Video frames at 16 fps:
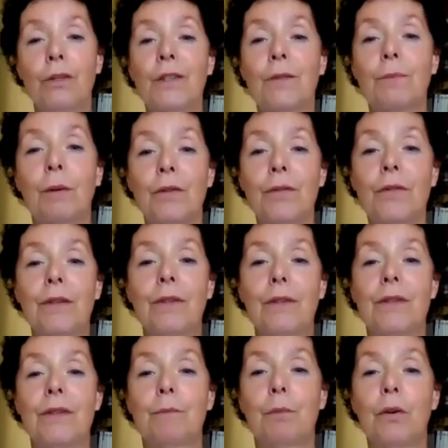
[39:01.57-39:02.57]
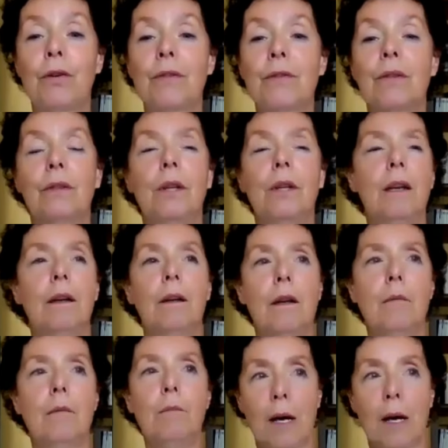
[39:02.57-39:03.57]
response in this person and
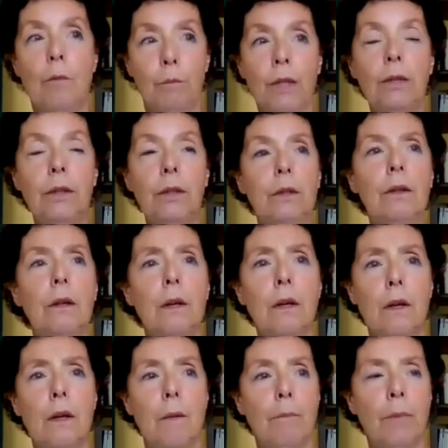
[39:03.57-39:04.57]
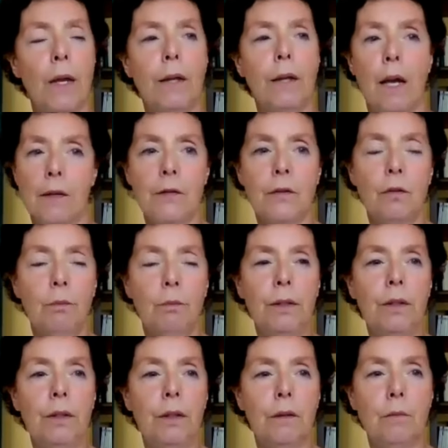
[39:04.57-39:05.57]
in my opinion it has to
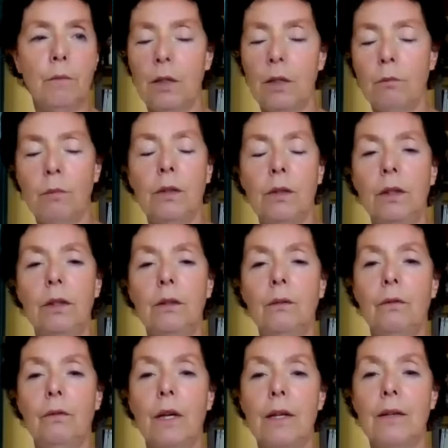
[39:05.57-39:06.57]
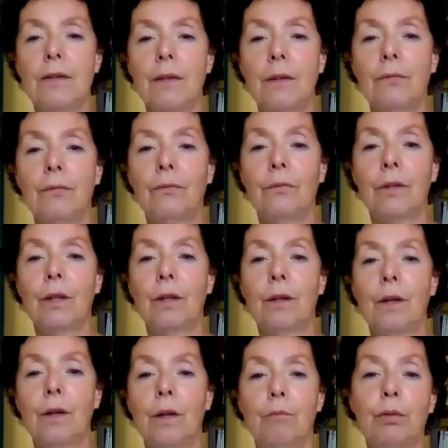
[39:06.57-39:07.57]
be a minimally invasive
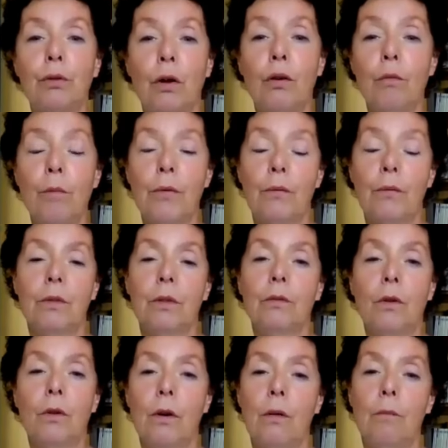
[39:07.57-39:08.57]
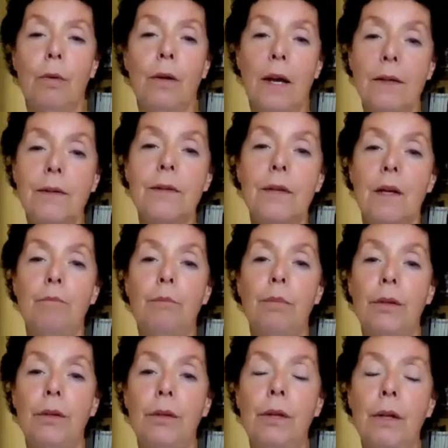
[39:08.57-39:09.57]
uh, a probe you know a blood
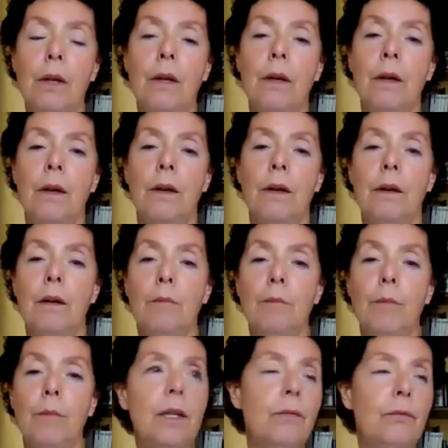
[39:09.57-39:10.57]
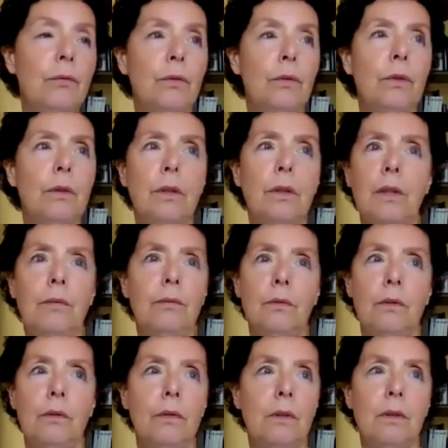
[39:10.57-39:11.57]
sample um, even
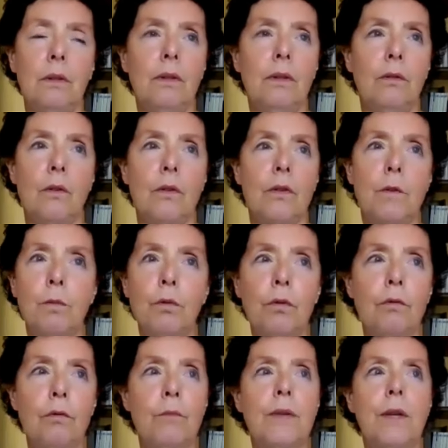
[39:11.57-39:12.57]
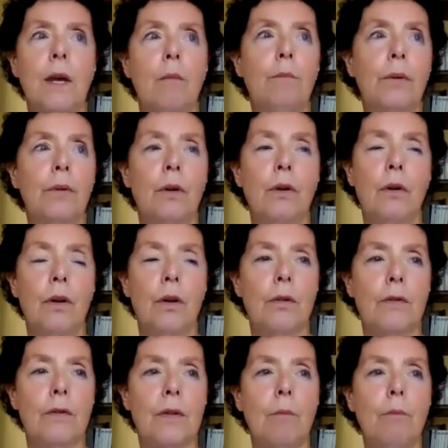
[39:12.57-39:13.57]
even you know a sputum sample or
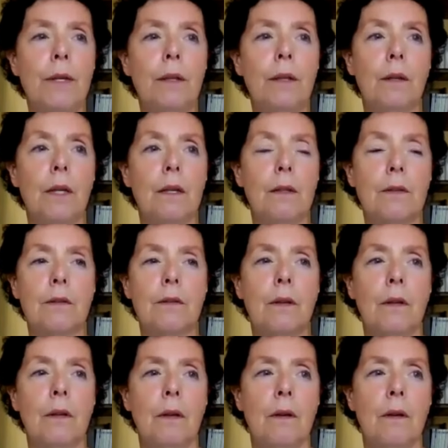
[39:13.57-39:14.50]
something that's